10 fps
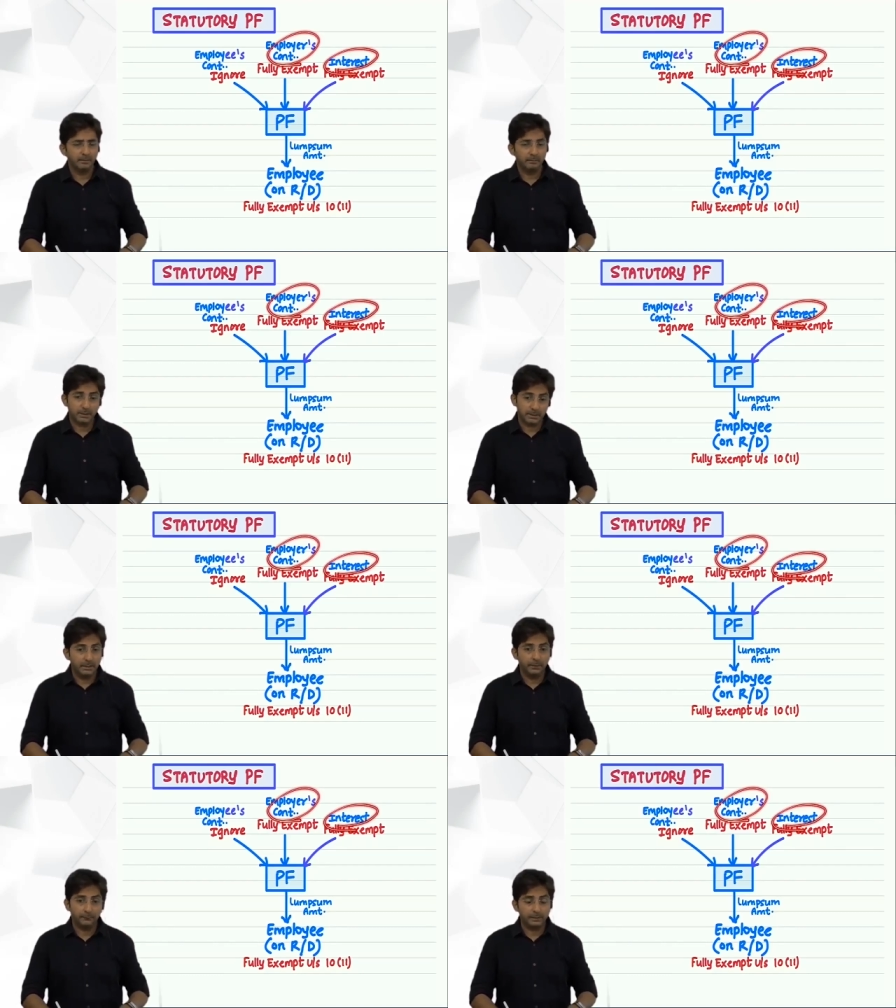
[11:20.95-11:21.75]
But
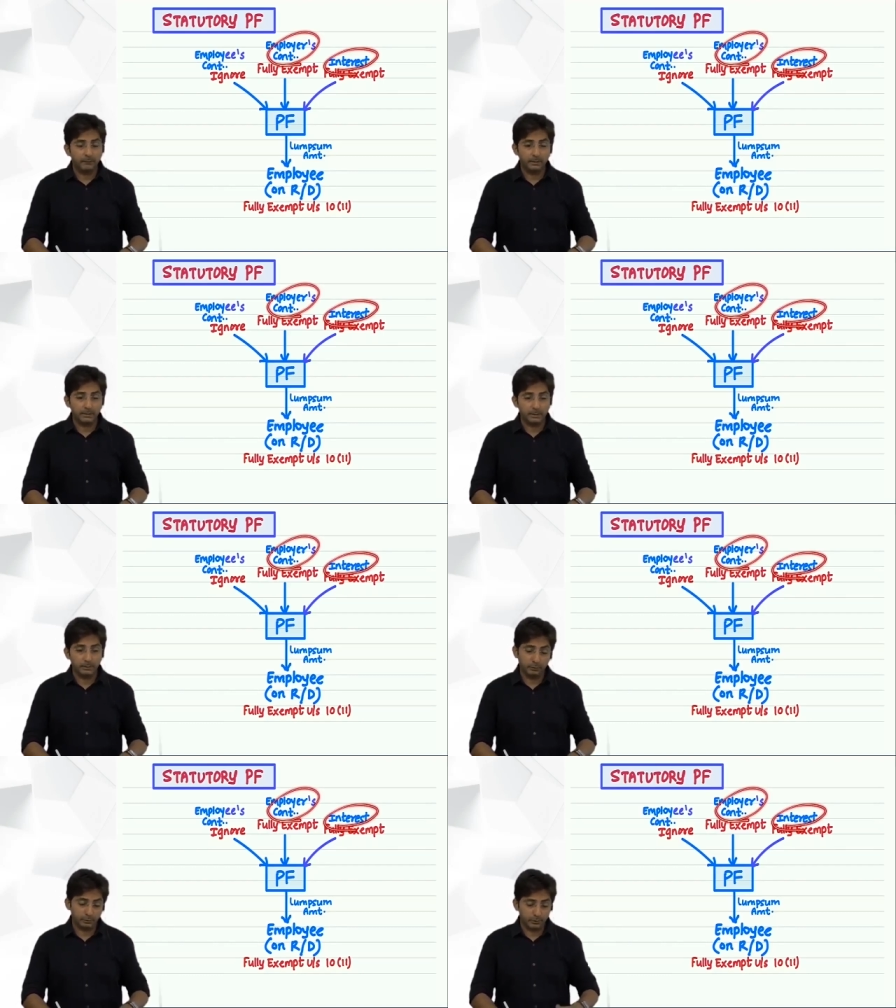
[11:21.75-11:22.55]
still, if someone says,
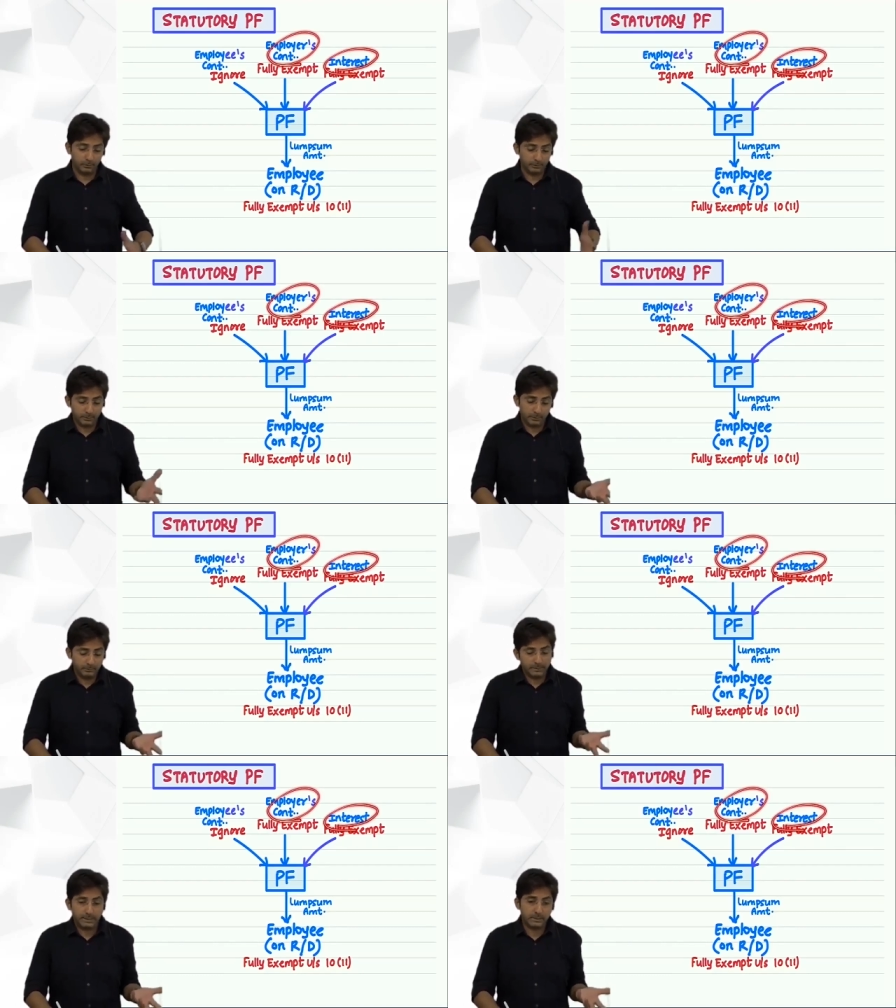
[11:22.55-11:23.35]
no, sir, some
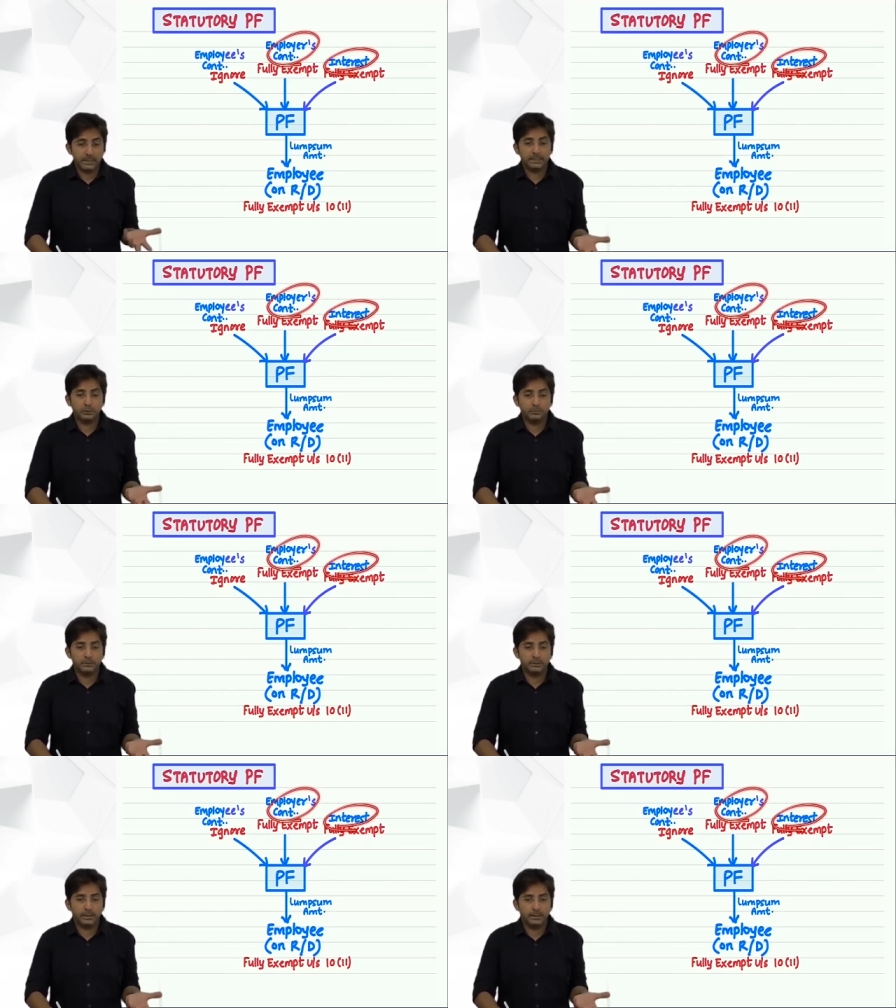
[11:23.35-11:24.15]
section has to be
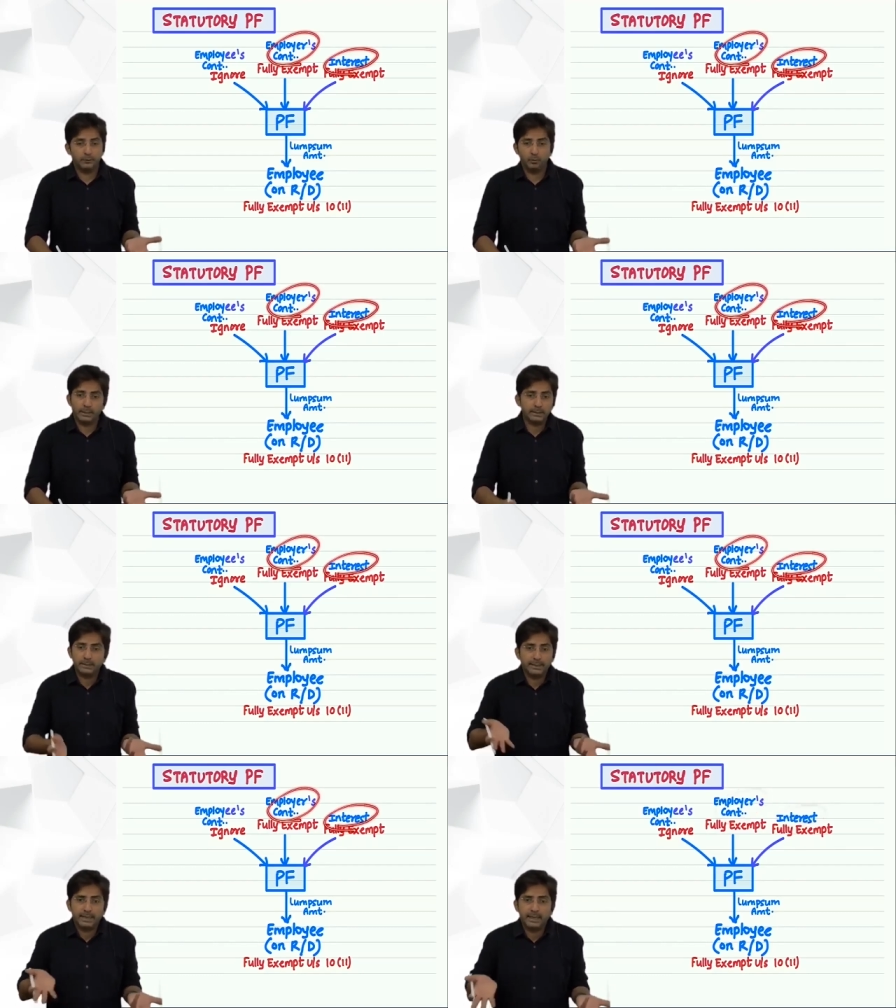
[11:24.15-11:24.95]
there, you can
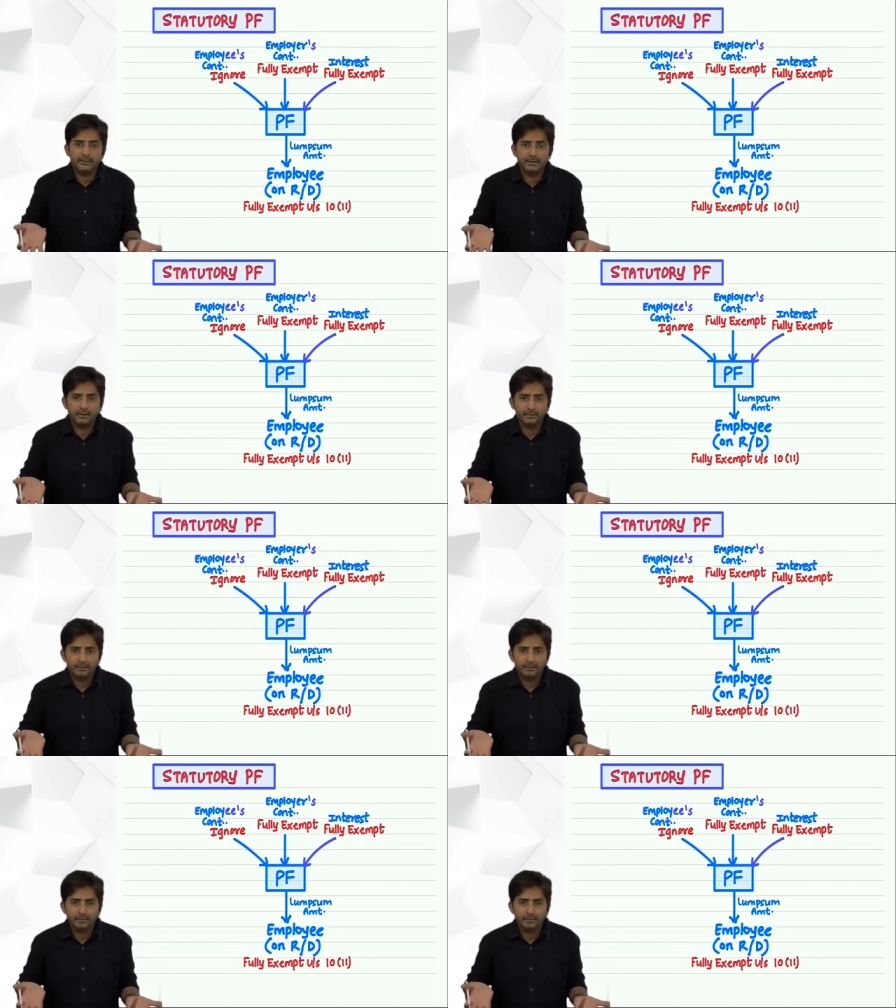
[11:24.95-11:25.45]
say 1011.